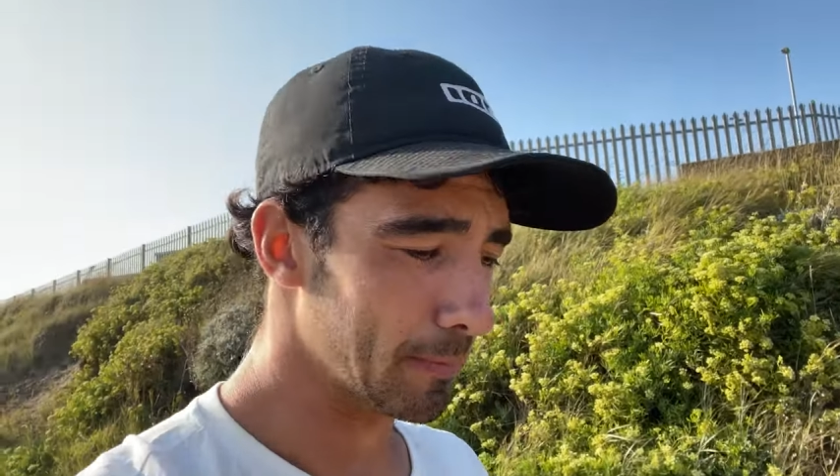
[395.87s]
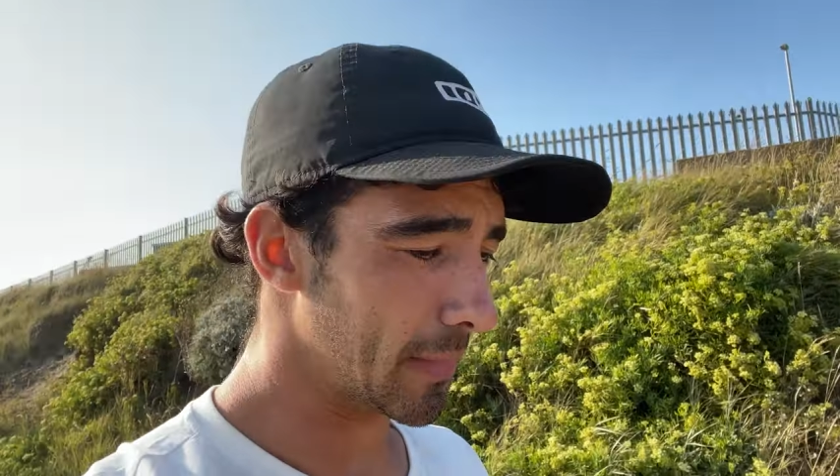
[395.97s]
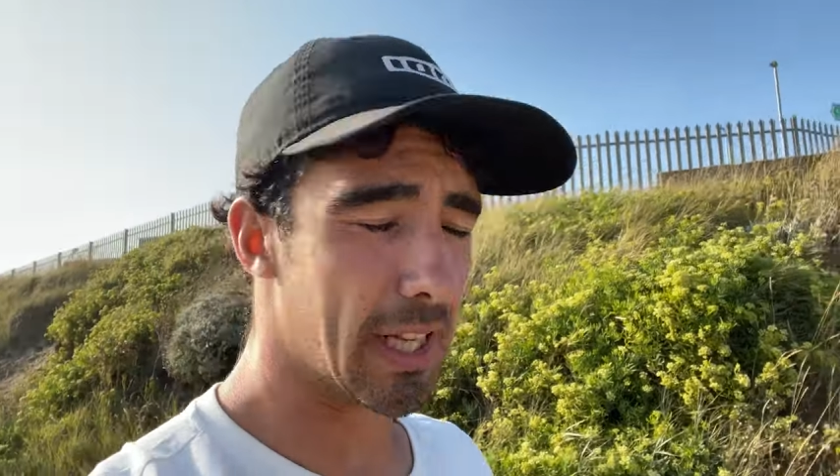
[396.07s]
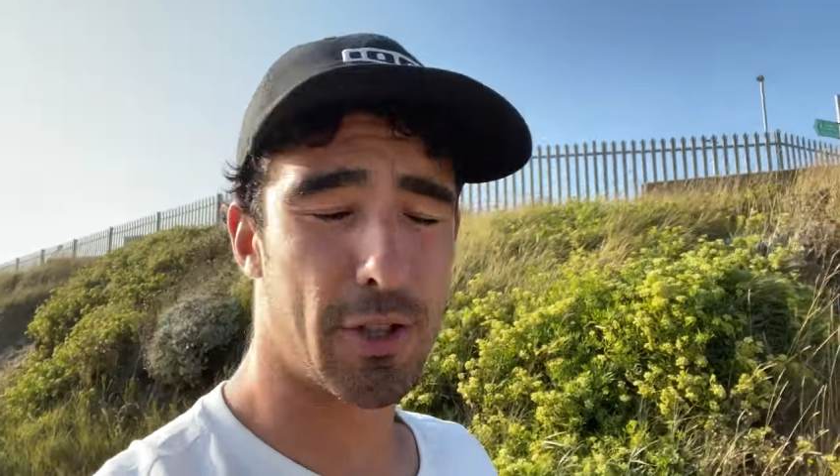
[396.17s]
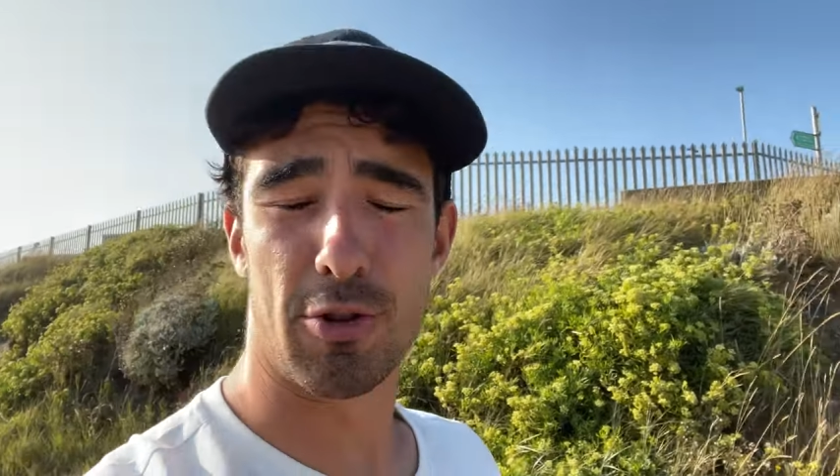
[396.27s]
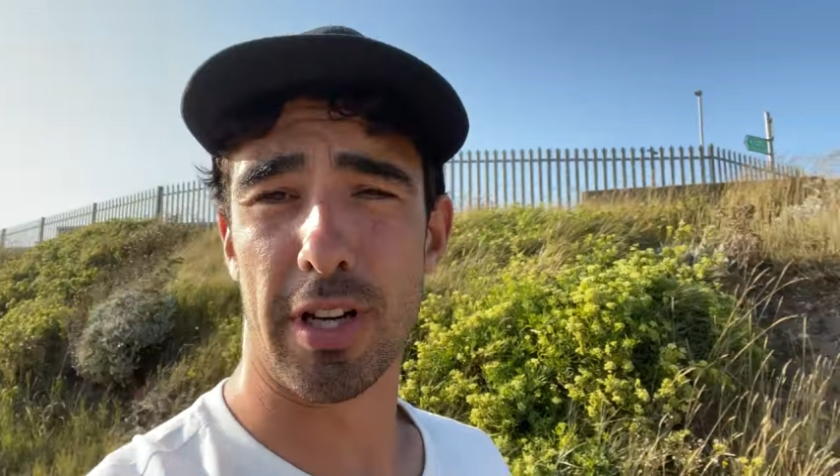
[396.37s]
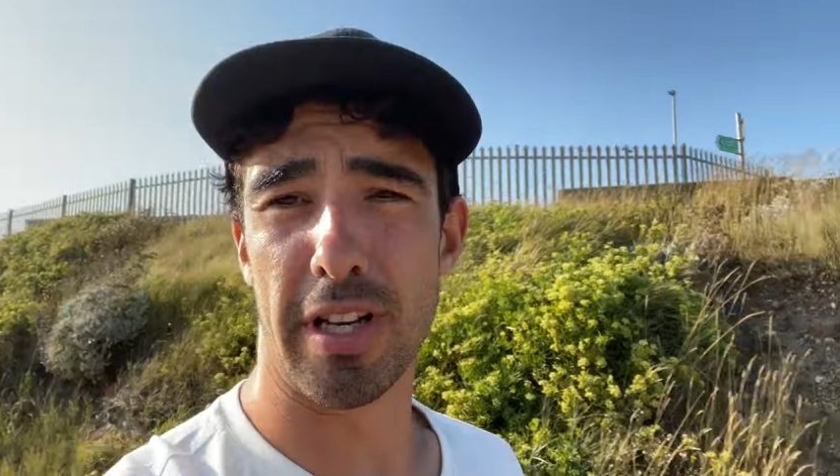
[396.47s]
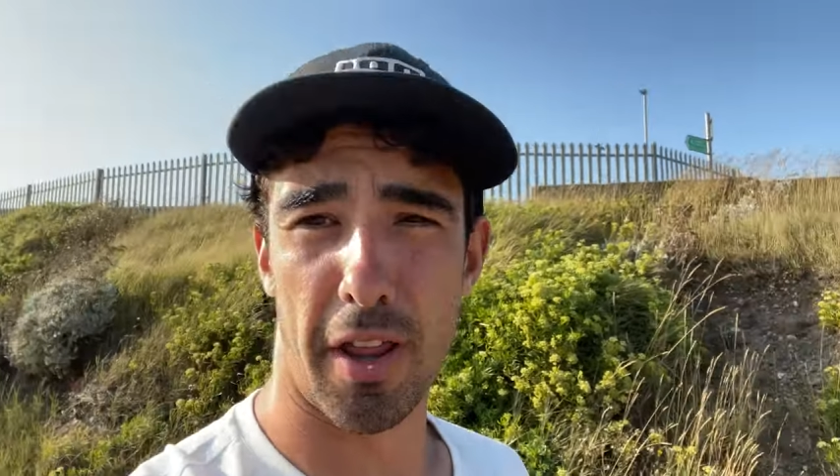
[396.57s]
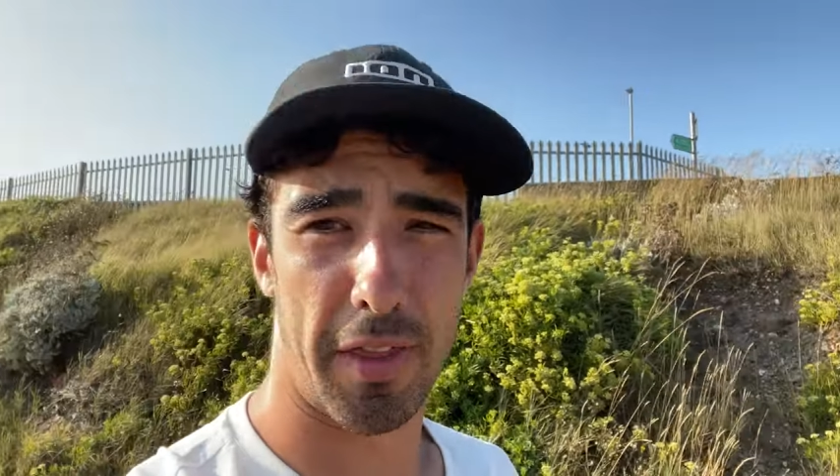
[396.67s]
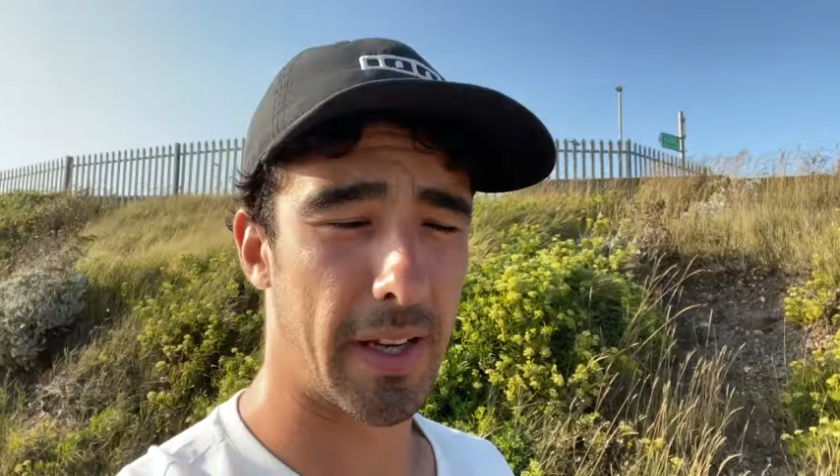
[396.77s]
literally
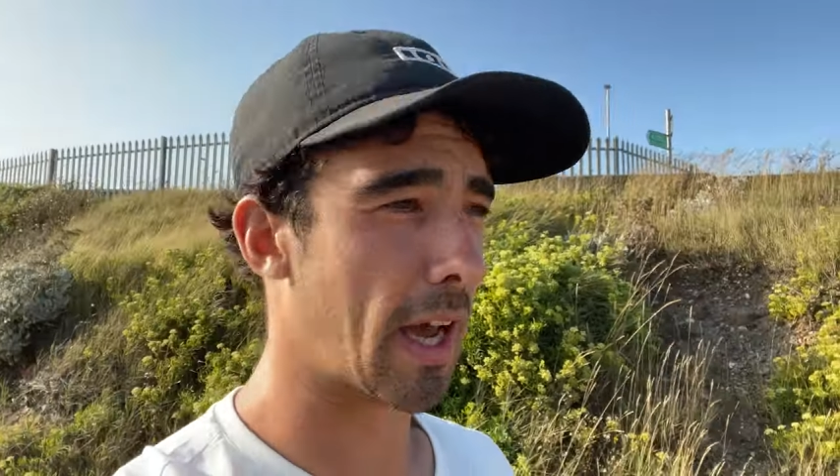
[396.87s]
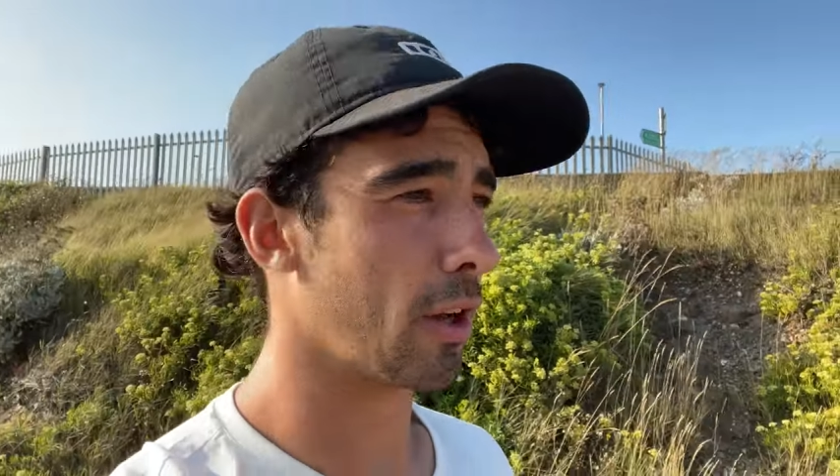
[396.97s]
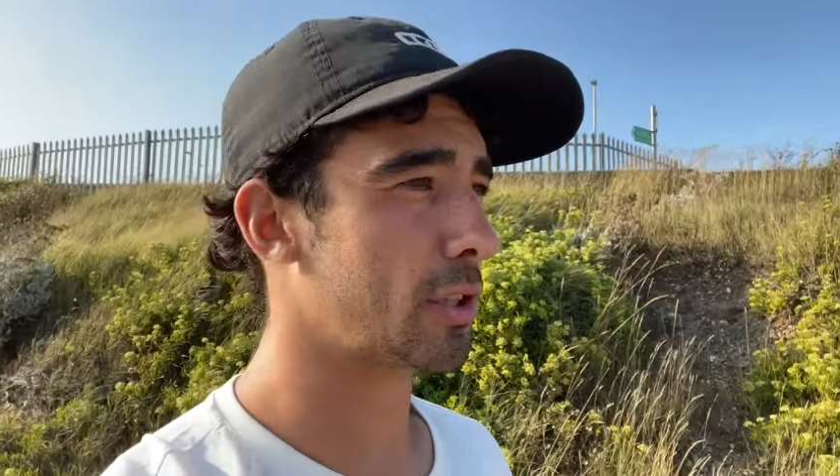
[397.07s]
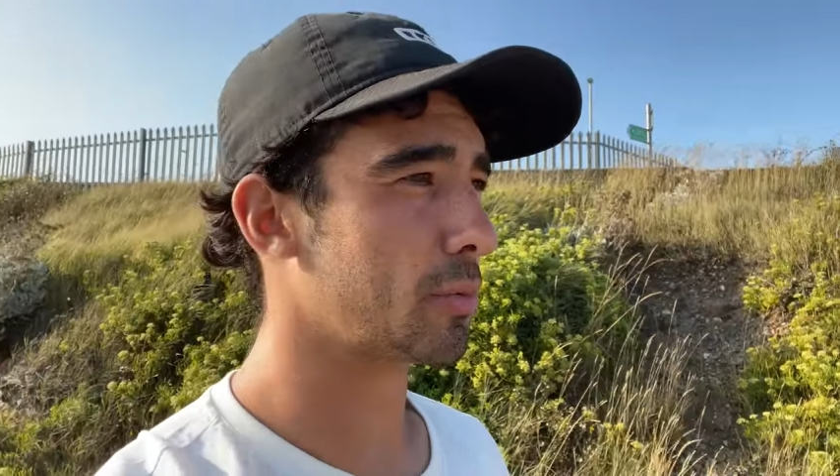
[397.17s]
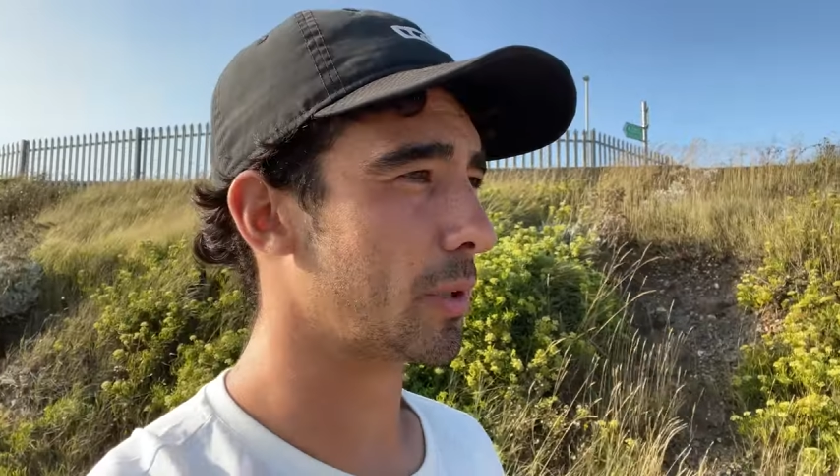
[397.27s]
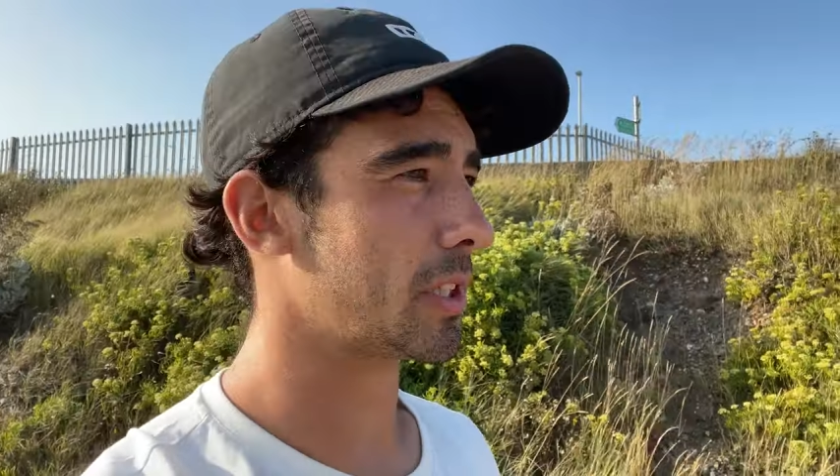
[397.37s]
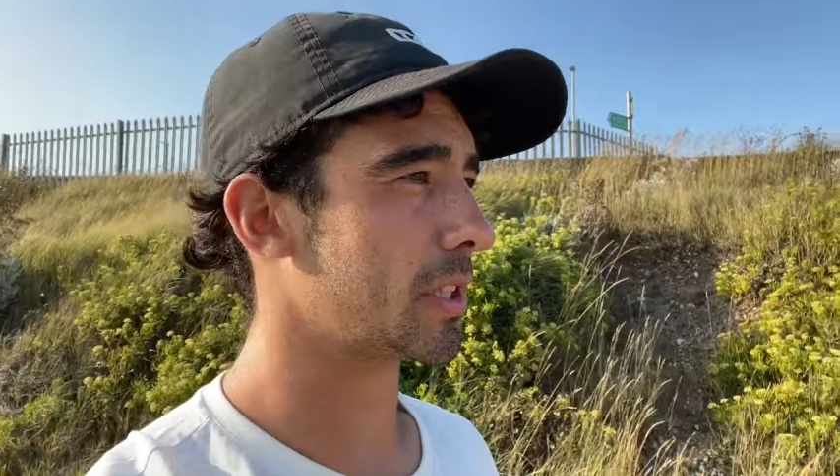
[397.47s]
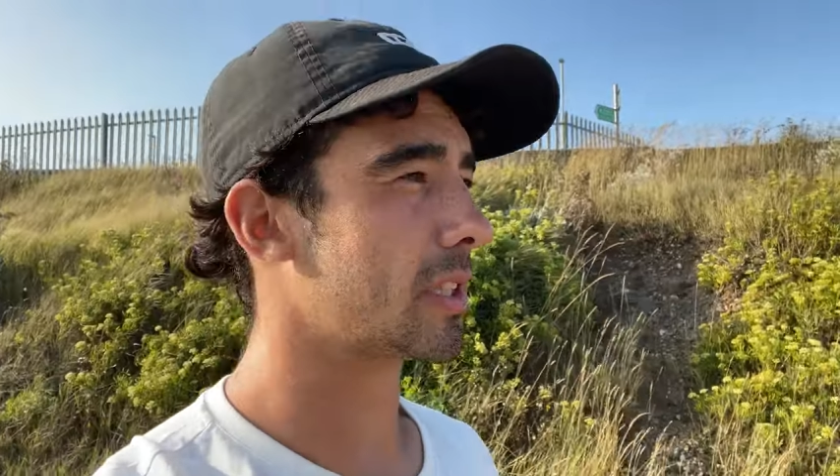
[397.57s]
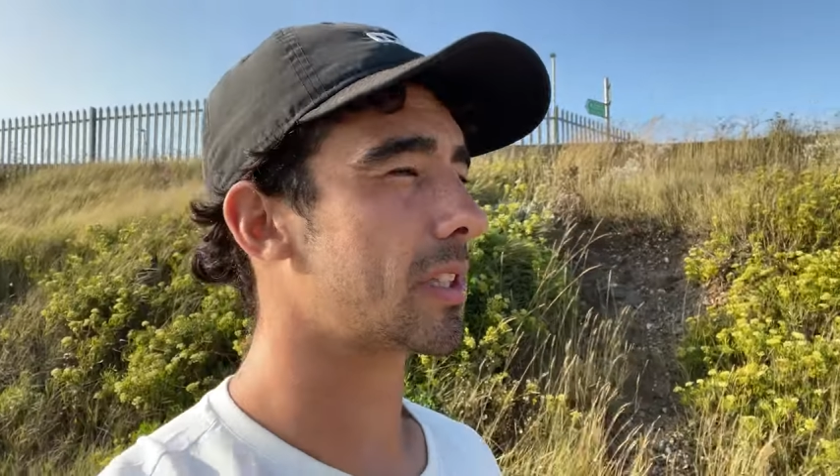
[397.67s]
nothing else, which,